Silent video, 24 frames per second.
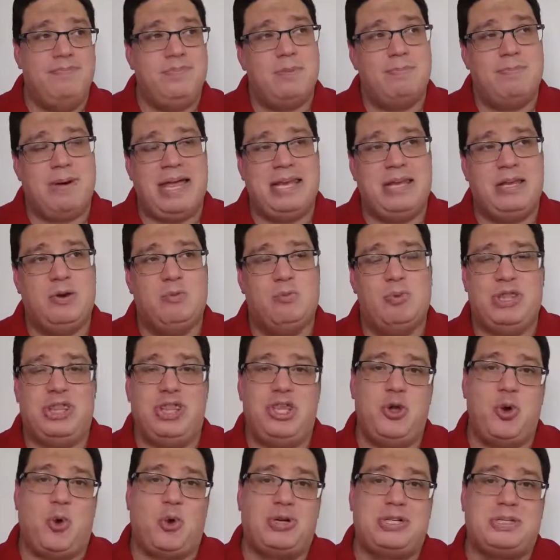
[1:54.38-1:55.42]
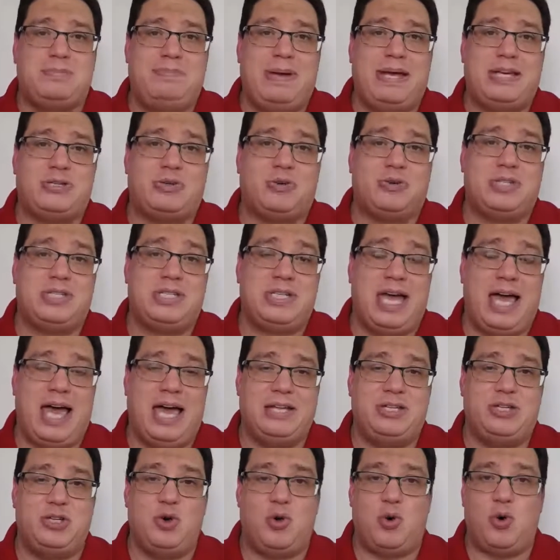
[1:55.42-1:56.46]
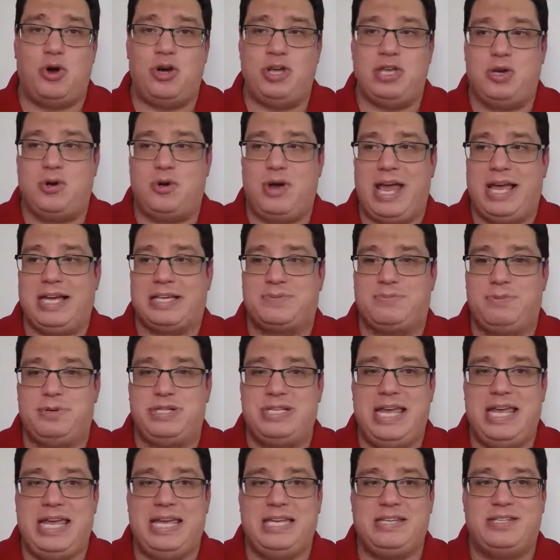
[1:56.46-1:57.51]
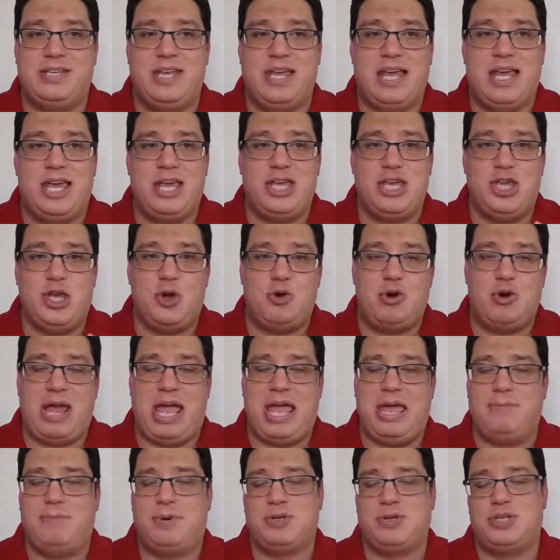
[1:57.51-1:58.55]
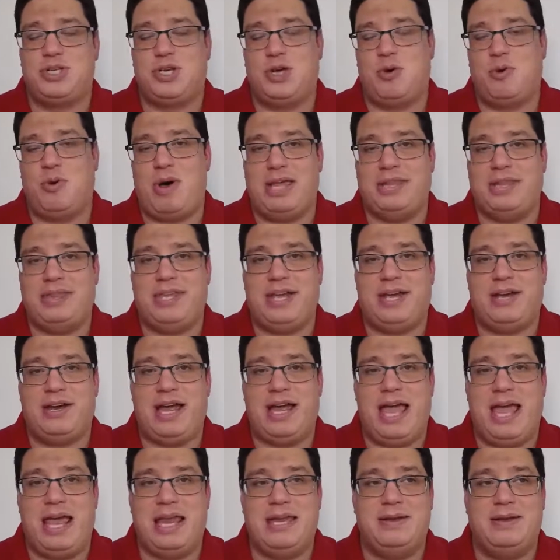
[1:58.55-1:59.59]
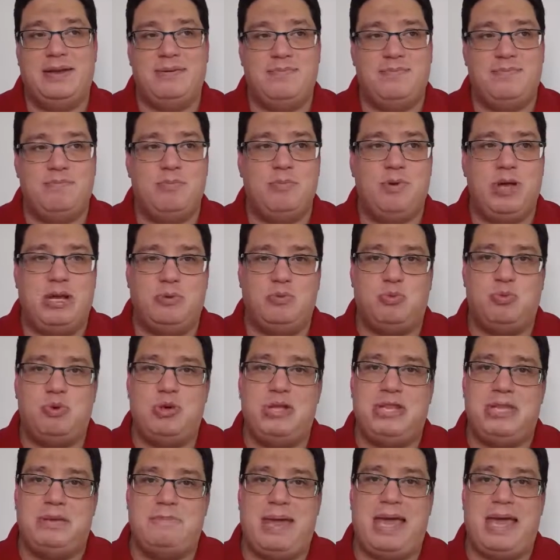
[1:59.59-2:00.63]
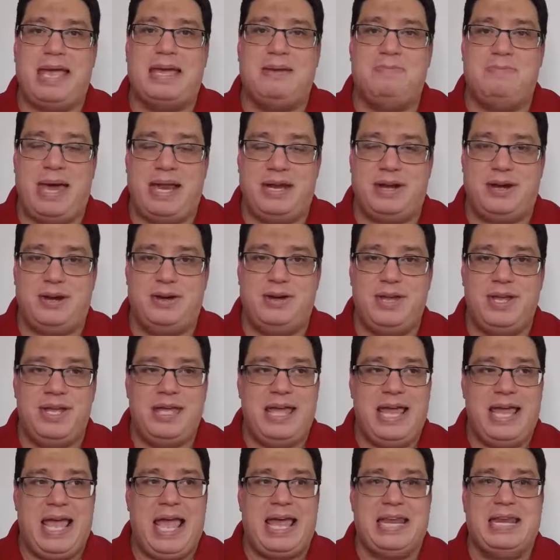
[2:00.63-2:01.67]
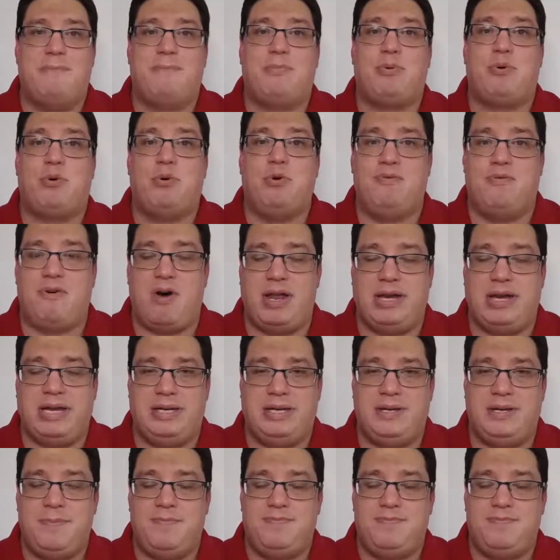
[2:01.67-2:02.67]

but with your special touch or your expertise, you're able to go out there and really make it better and improve on it.